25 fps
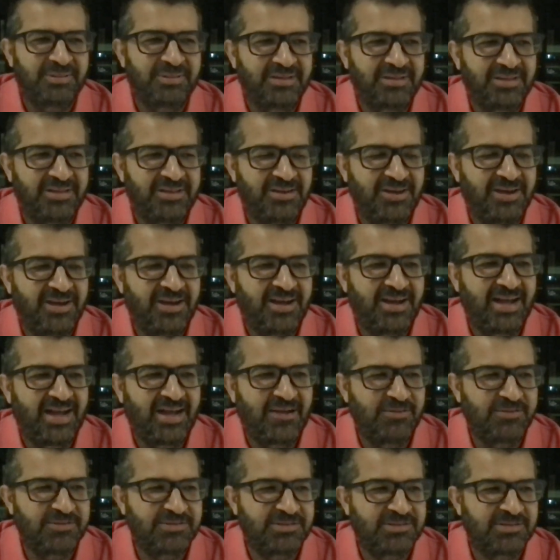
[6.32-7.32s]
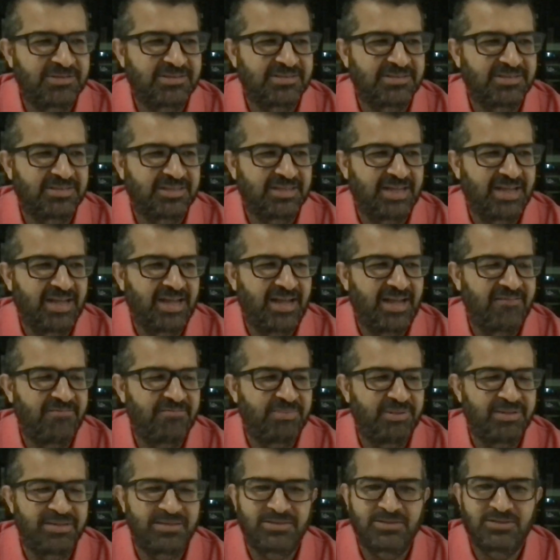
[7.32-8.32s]
you know, I've
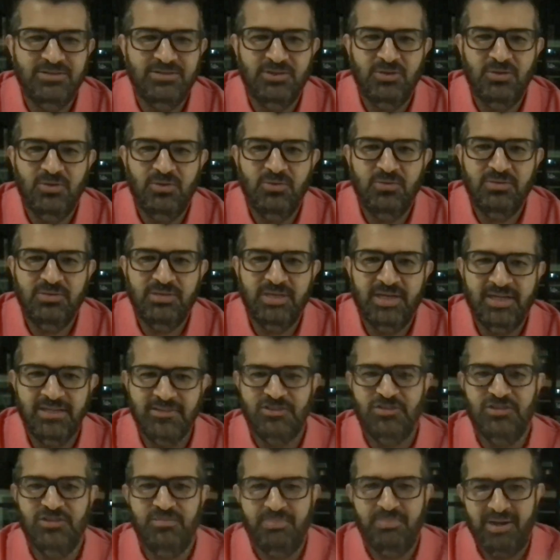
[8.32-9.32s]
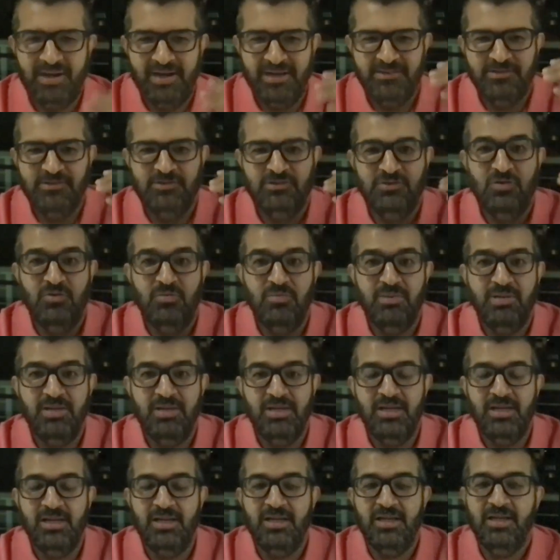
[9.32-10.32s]
been so touched by so
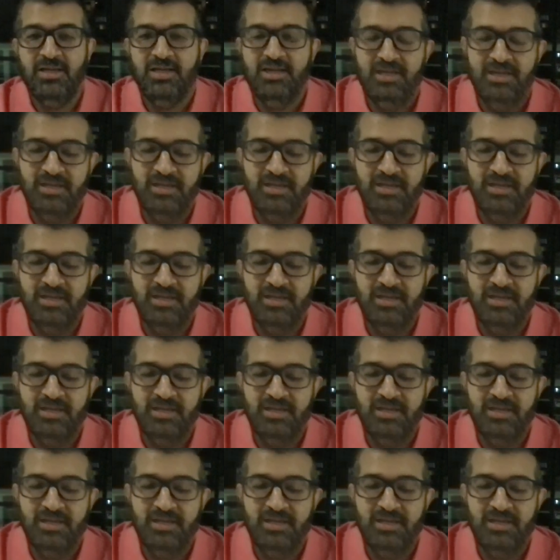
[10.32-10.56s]
many,